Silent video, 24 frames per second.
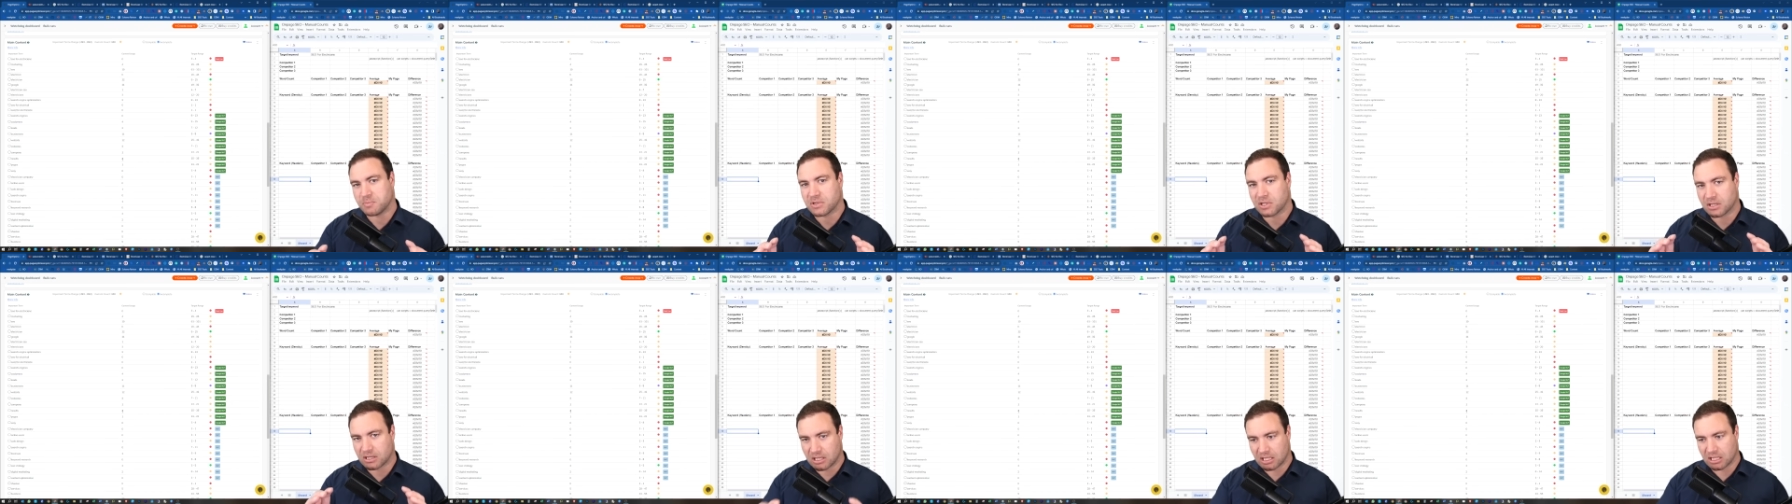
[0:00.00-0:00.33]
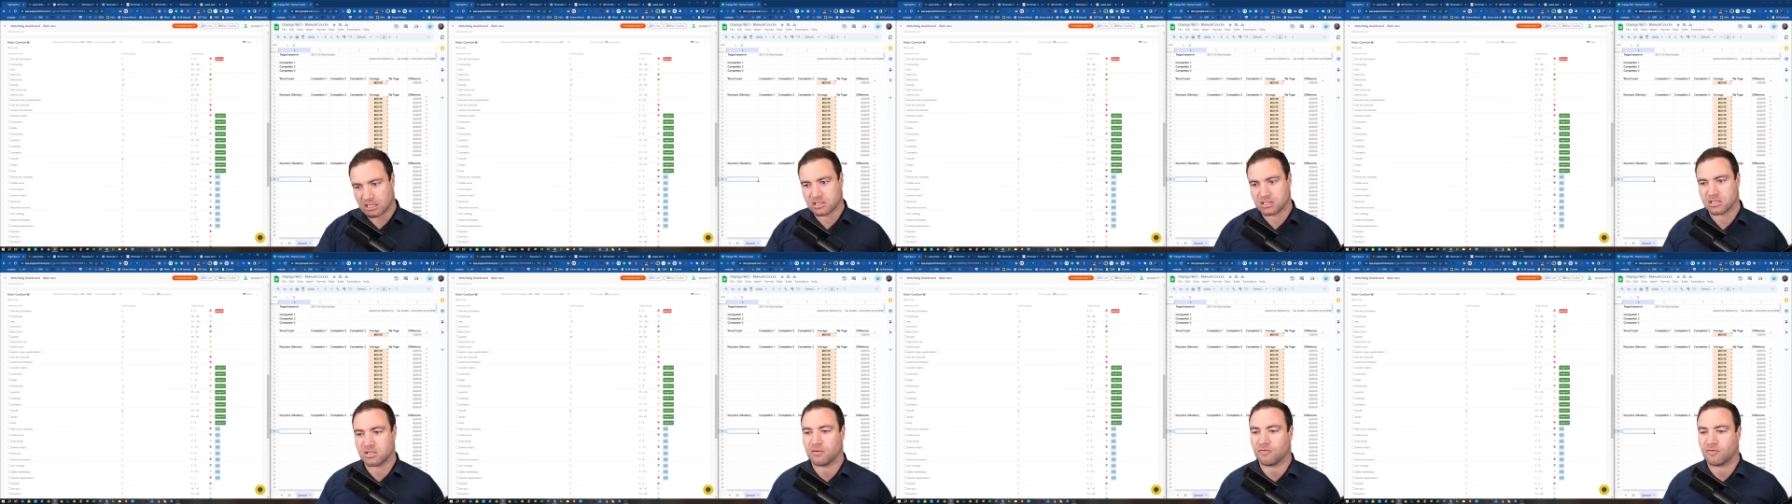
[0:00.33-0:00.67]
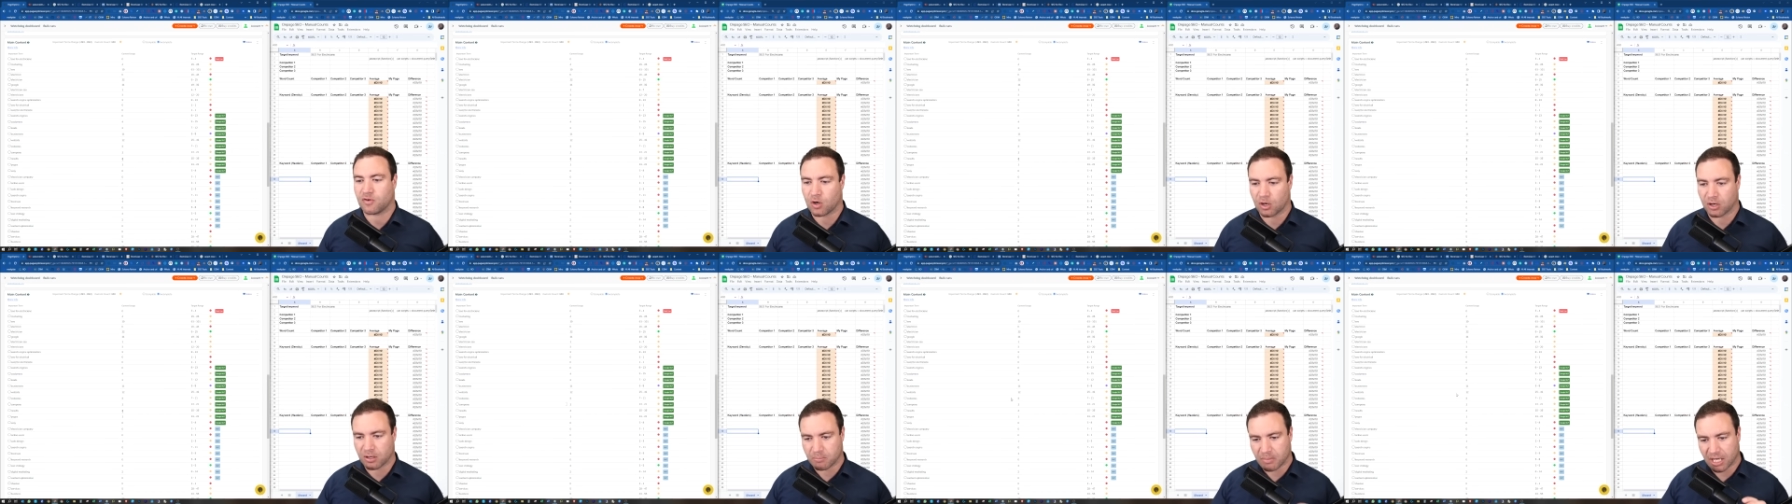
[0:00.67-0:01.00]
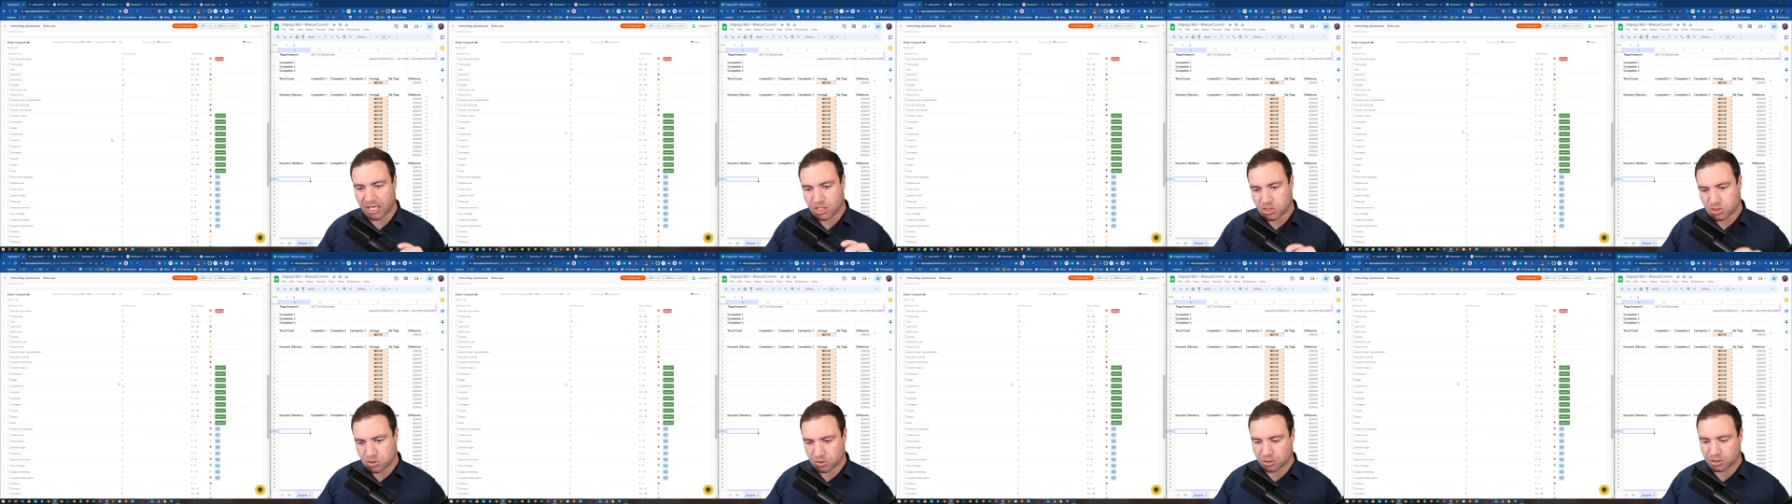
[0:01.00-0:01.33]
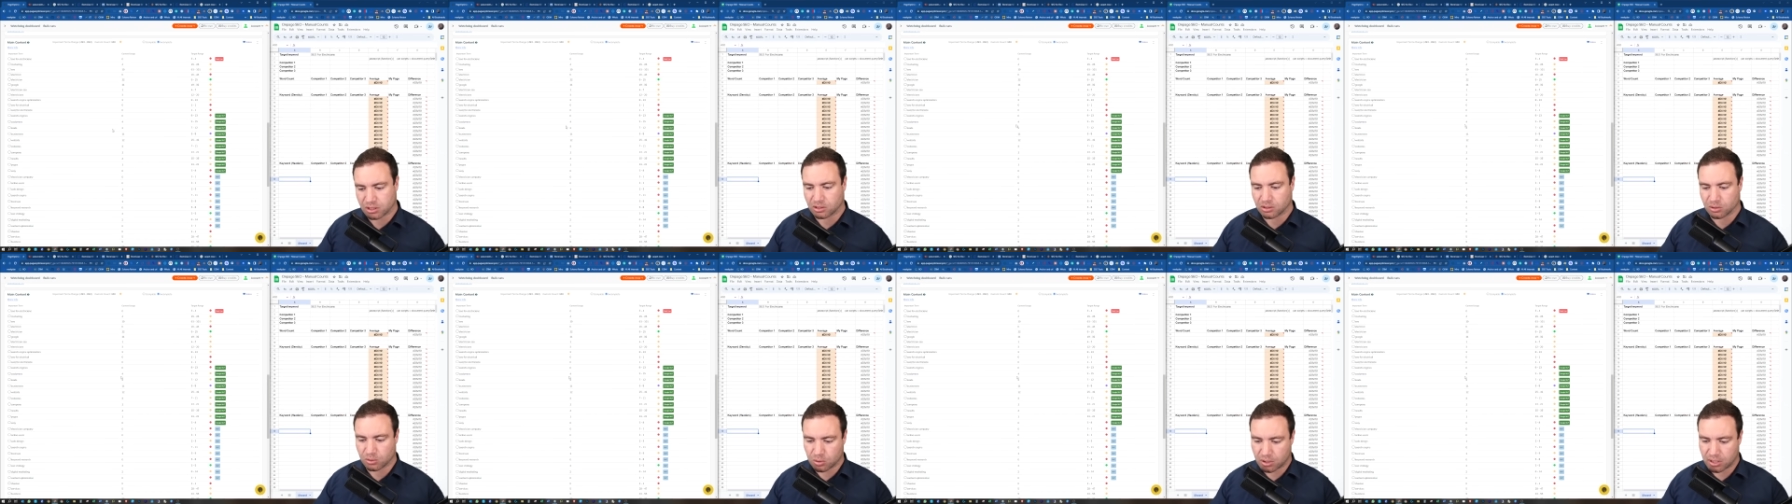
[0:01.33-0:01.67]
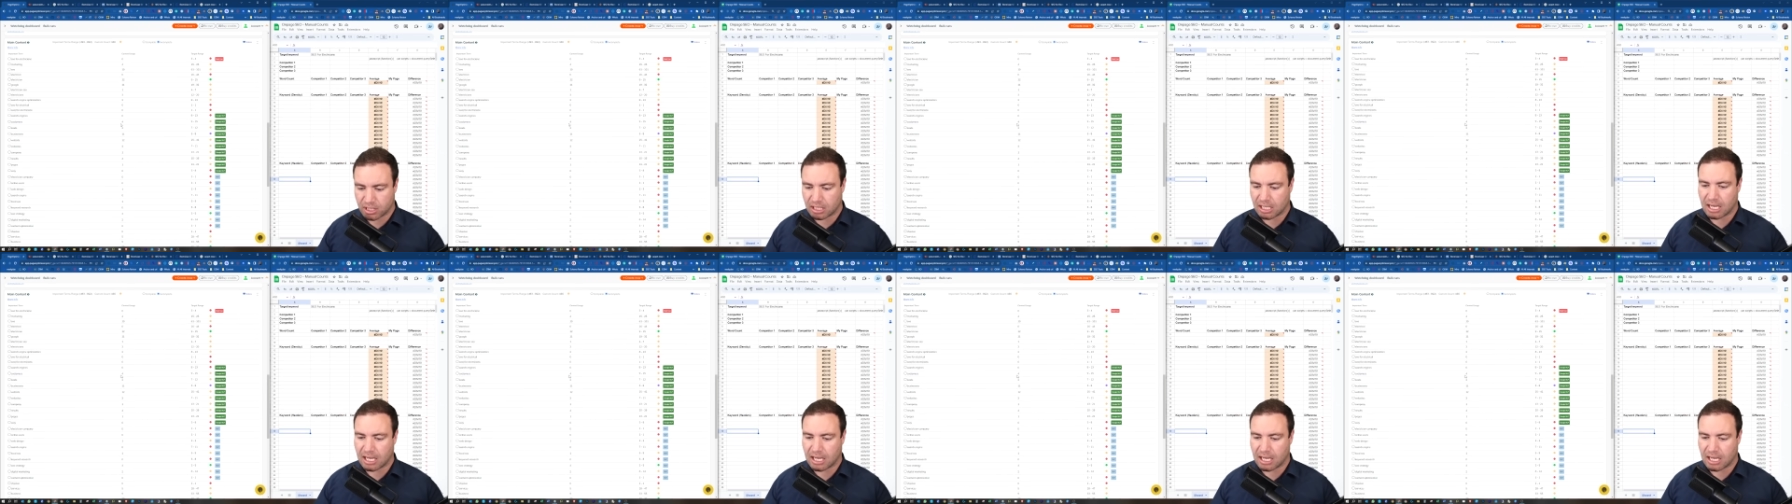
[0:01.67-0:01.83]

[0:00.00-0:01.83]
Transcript: of things that you've got to make sure you're looking